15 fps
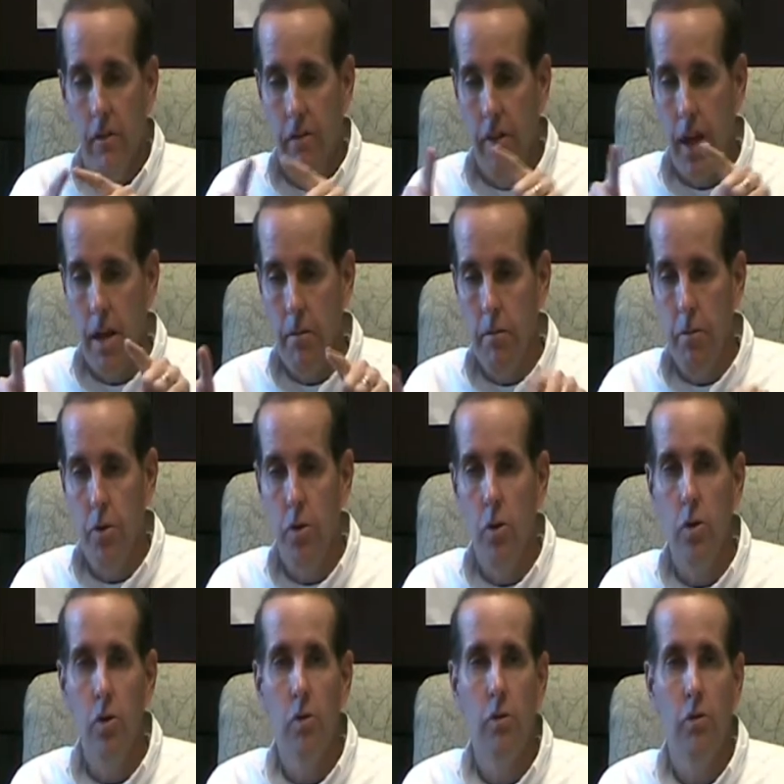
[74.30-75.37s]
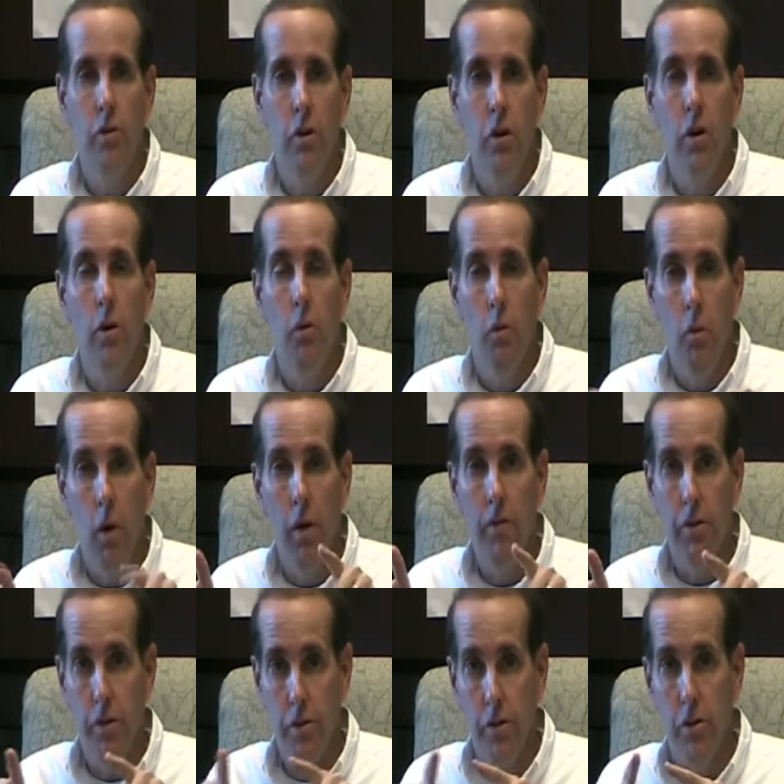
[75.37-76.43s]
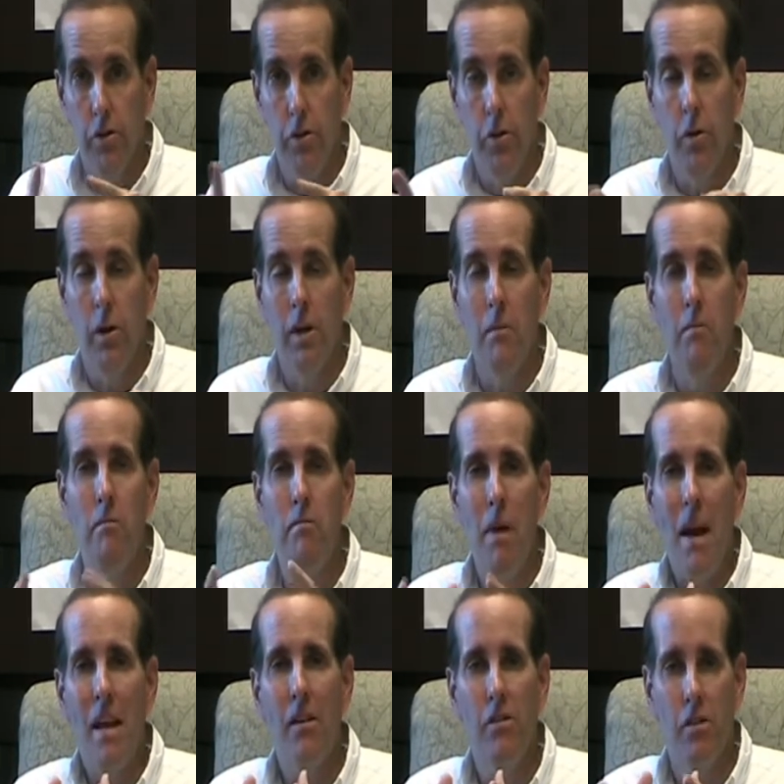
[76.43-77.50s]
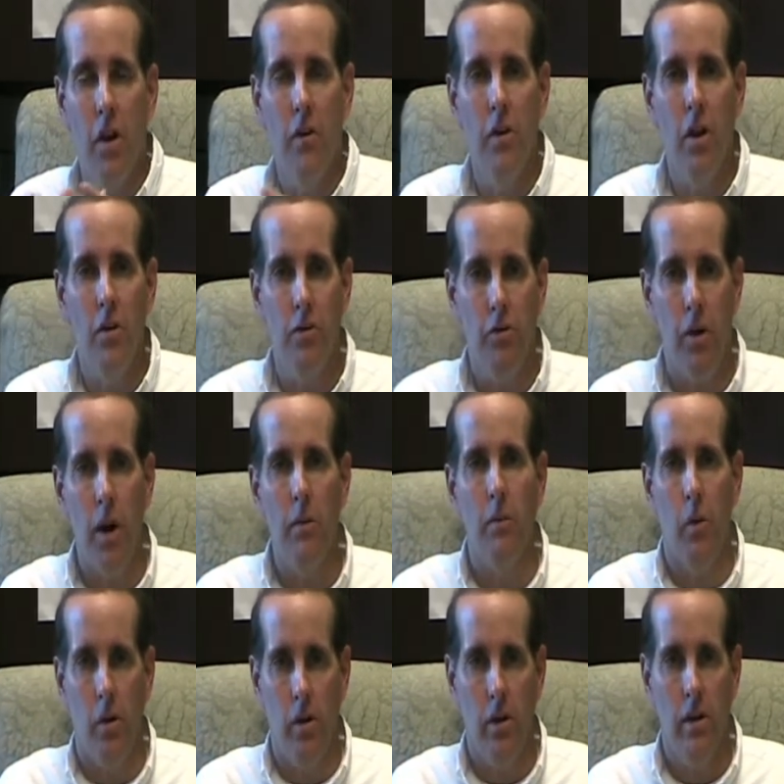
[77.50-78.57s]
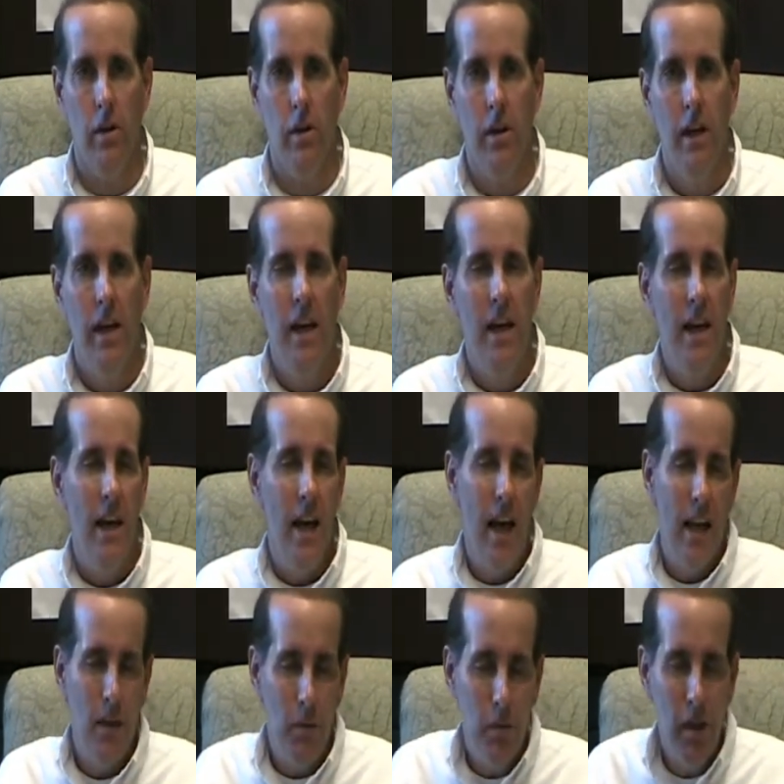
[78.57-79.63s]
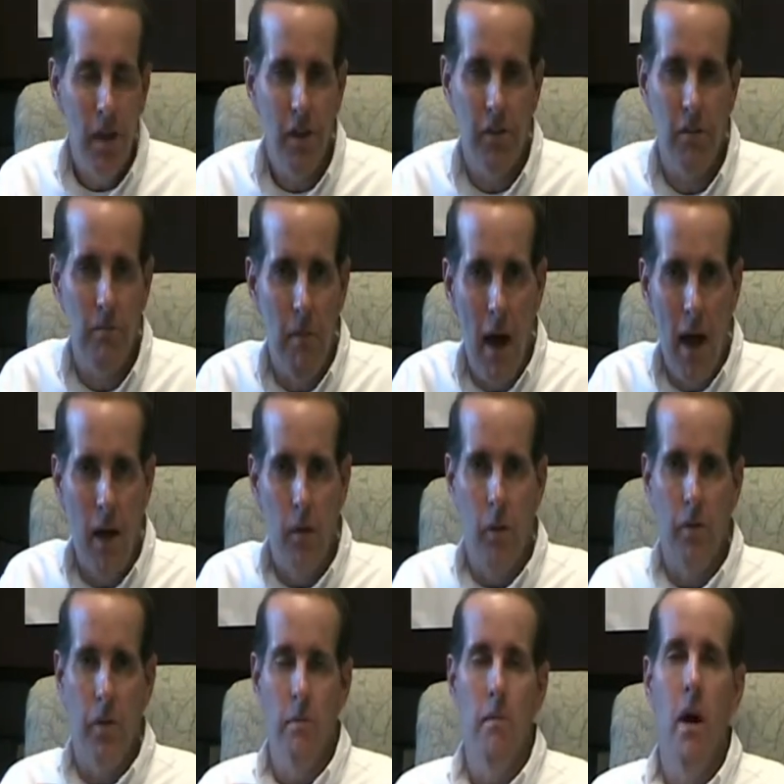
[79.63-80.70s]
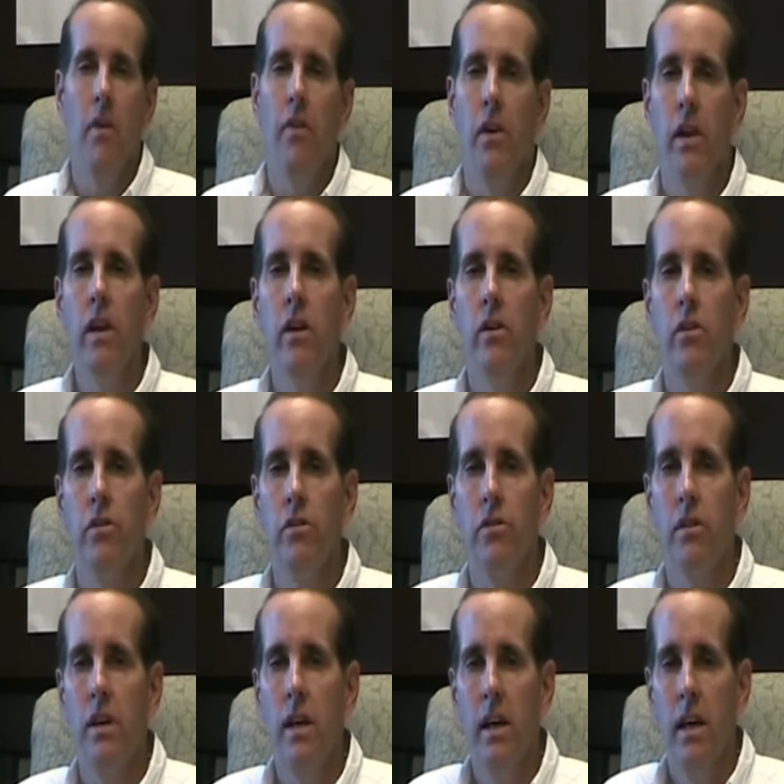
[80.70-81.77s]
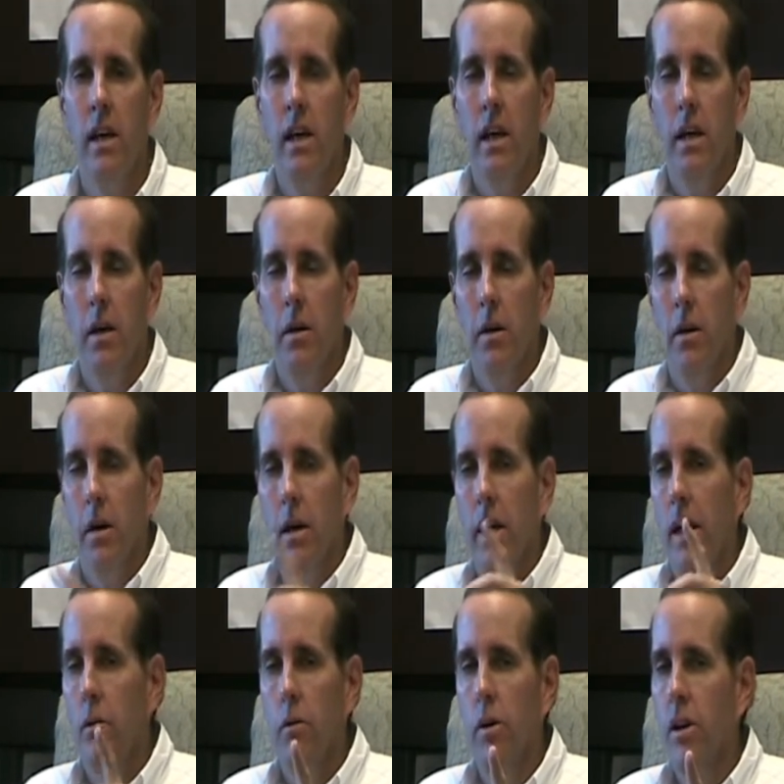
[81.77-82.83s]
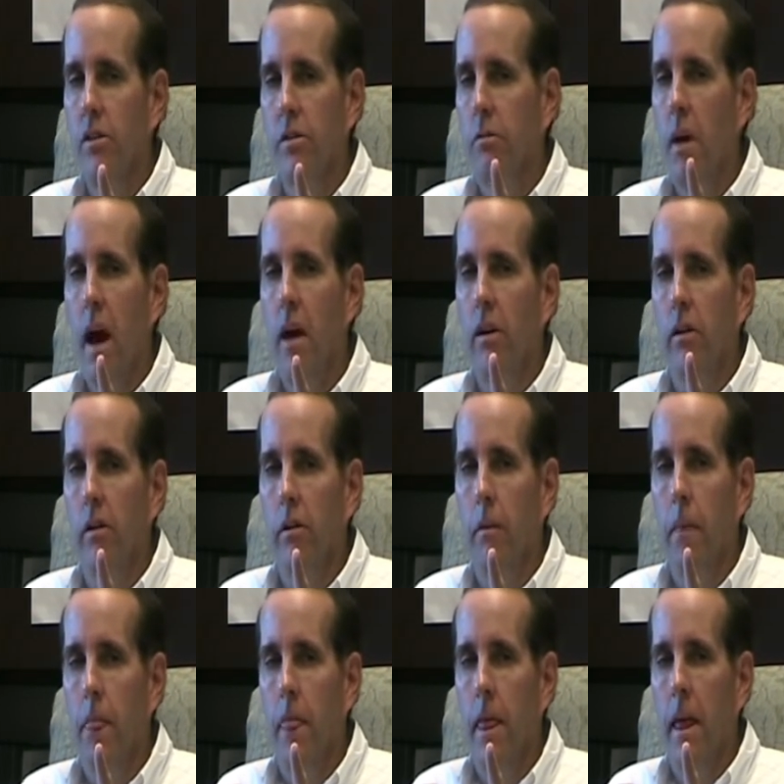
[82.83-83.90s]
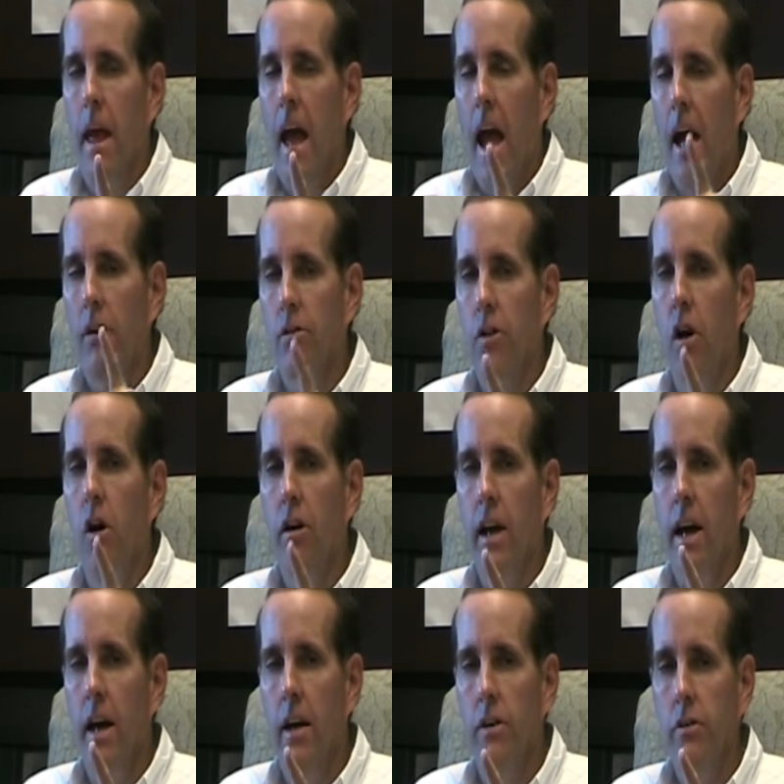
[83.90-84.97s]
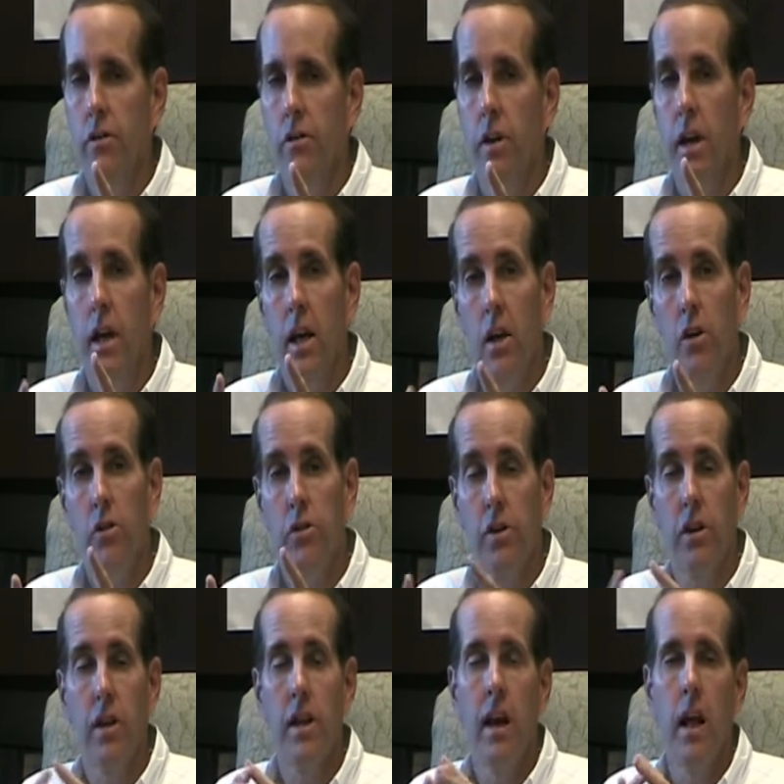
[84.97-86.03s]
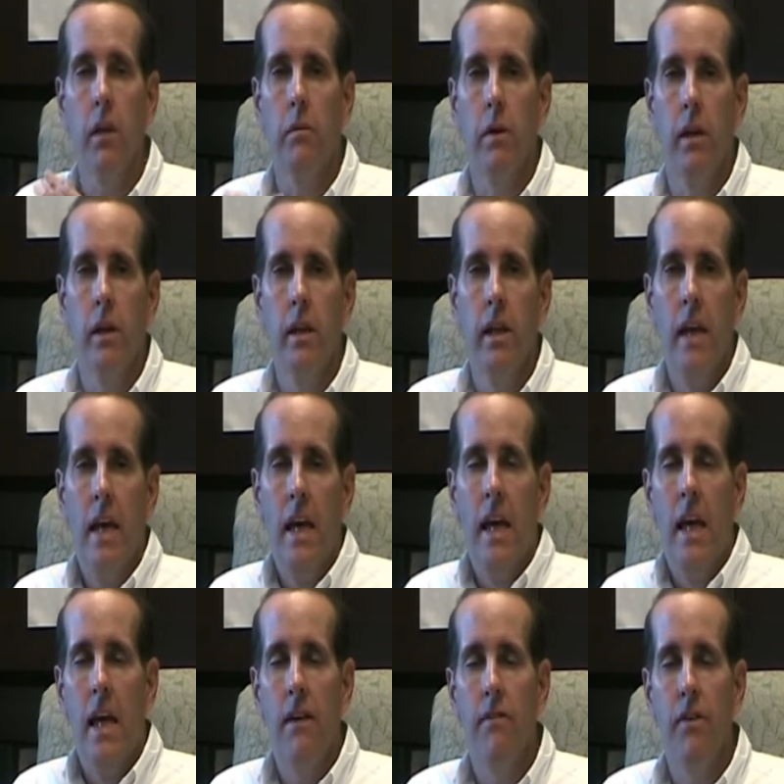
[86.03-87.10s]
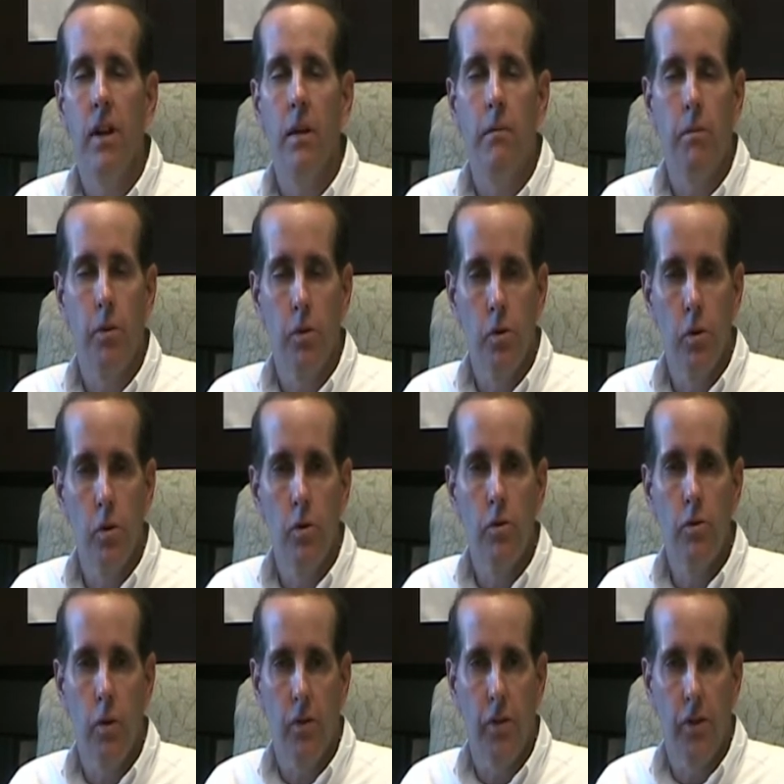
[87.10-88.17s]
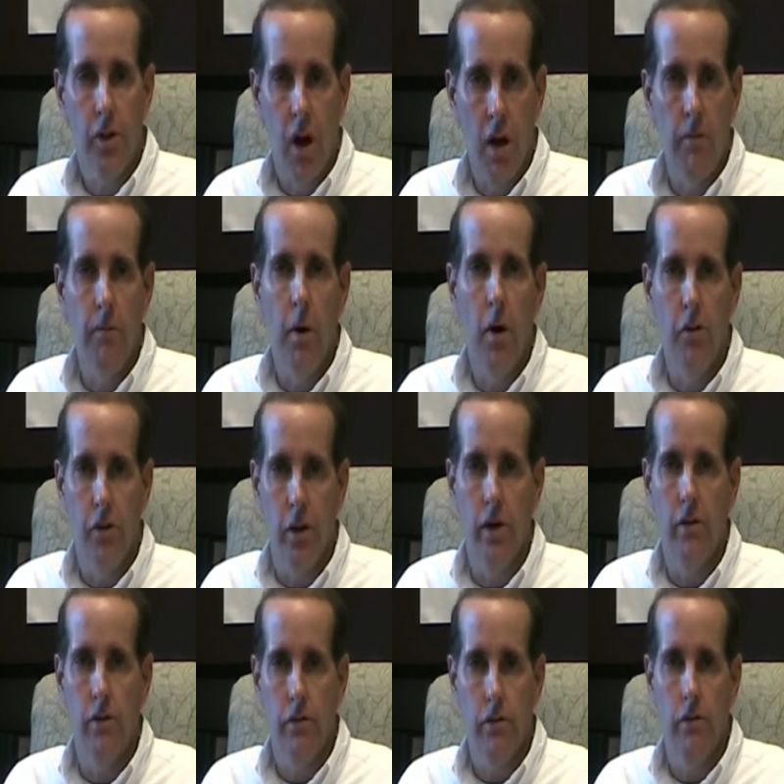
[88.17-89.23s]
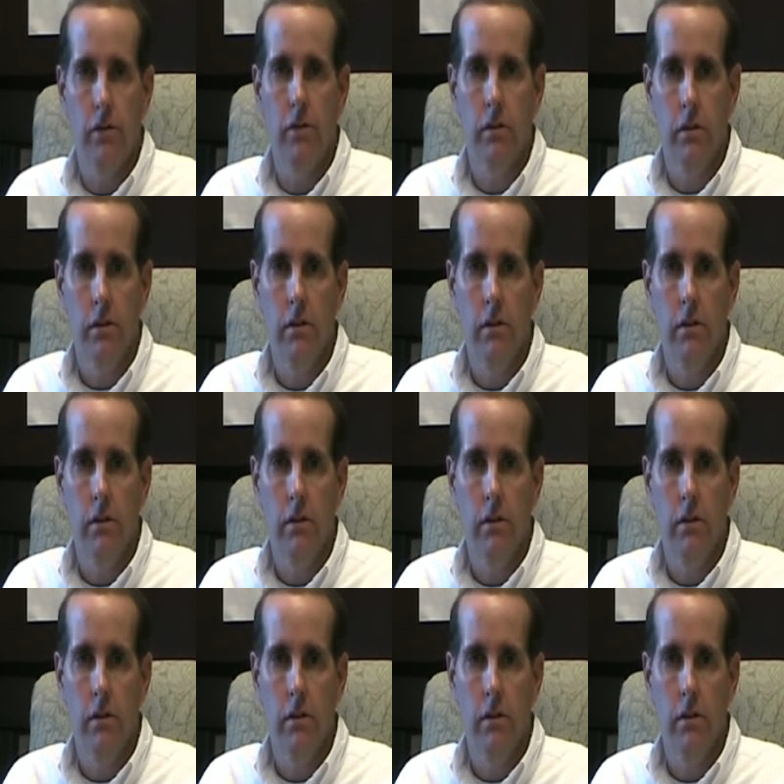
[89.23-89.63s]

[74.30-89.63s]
They improve what the student's doing based on their framework. And it really doesn't matter what the method is. It really doesn't matter as long as, here's the key element, if it improves what the golf ball does.